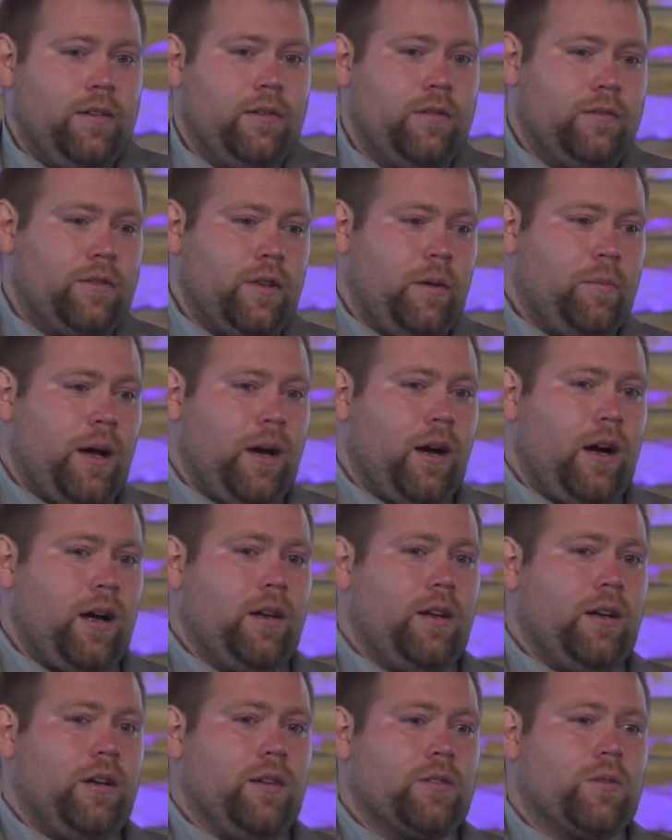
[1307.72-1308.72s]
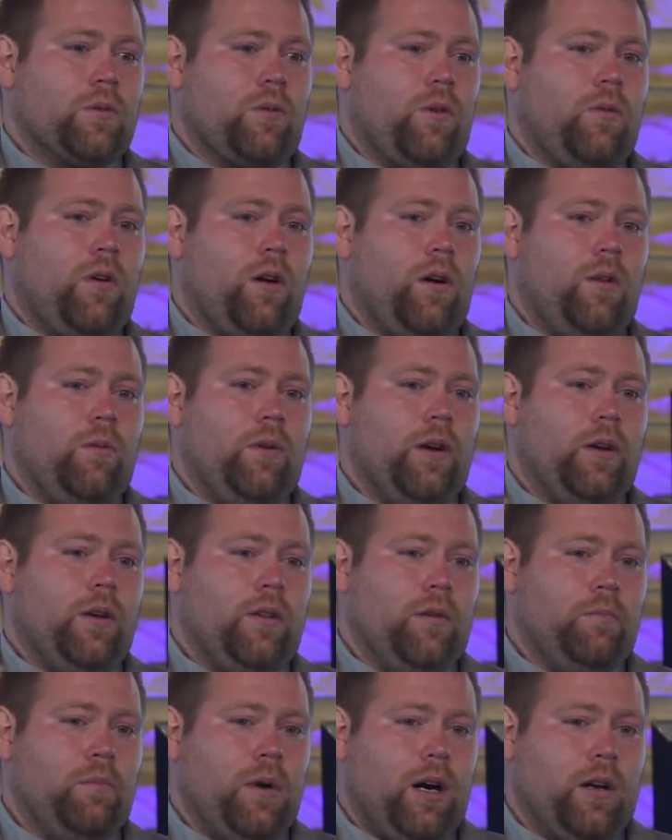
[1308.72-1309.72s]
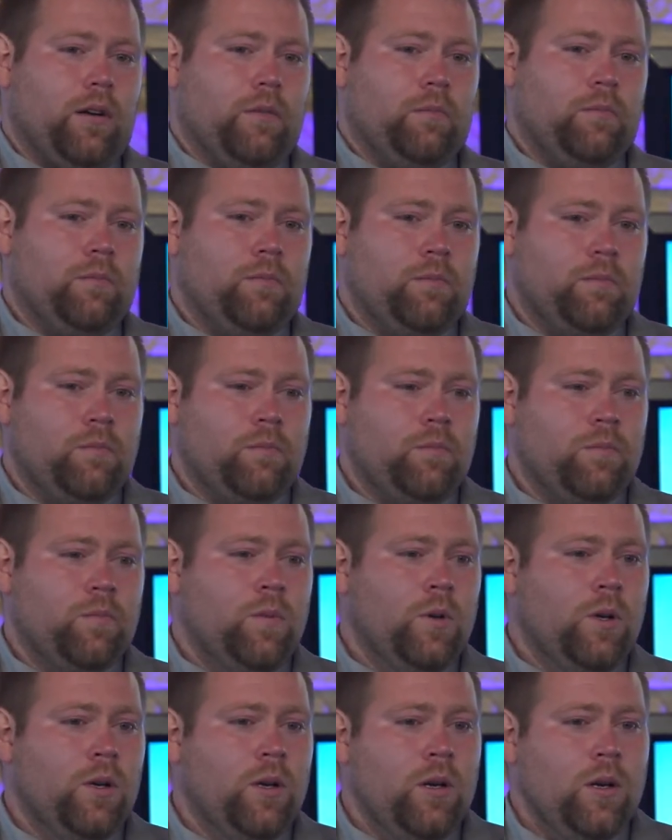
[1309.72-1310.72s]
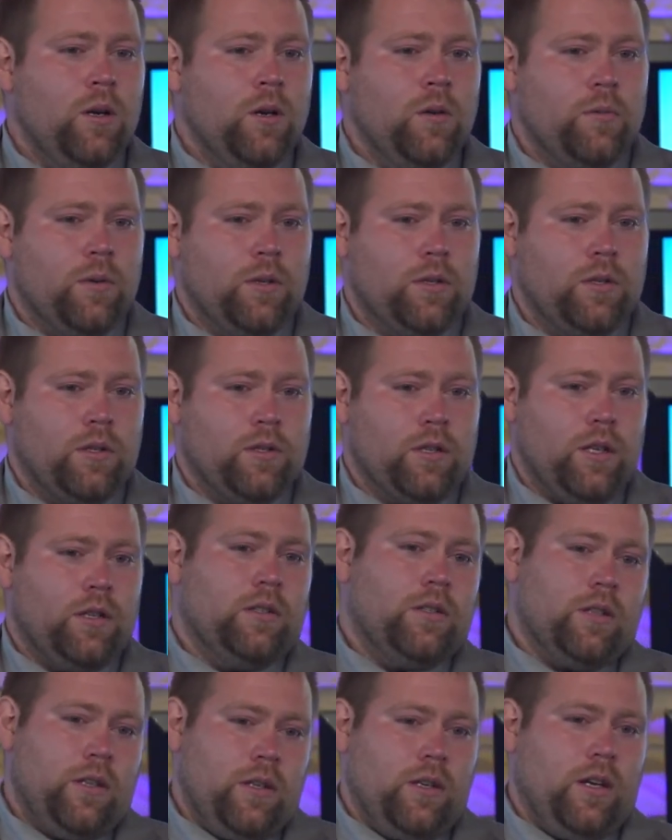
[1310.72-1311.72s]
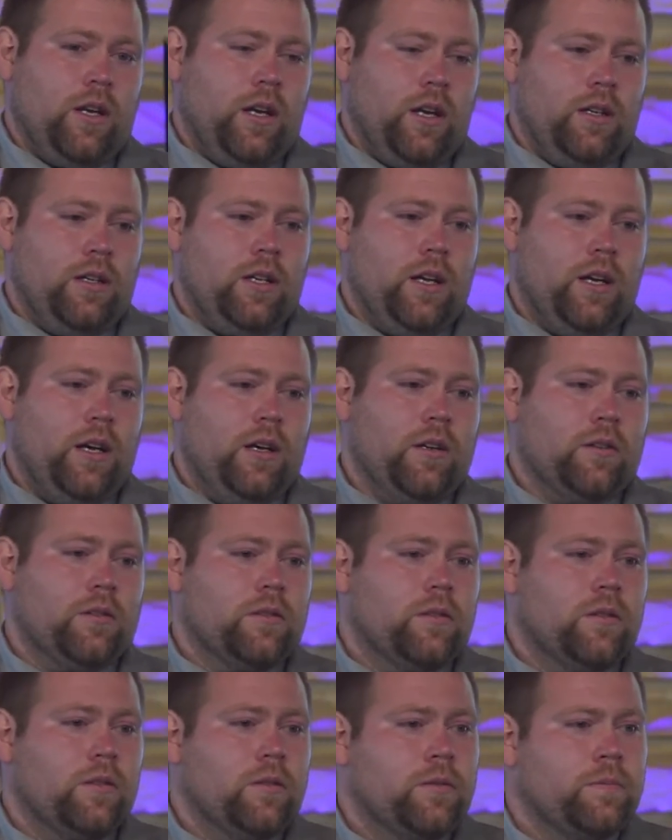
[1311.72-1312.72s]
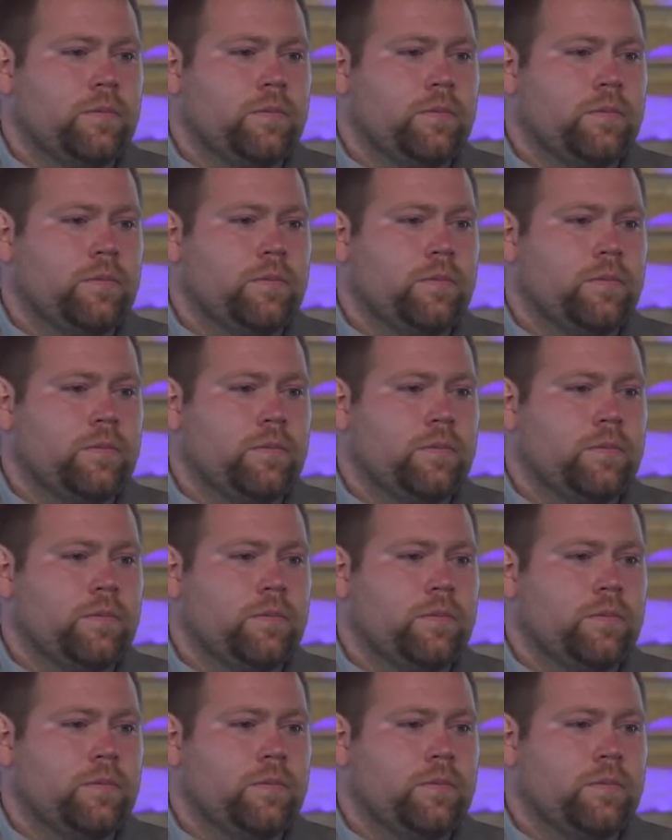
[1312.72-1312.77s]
somehow I didn't scroll all the way to the bottom. But she said he'd text.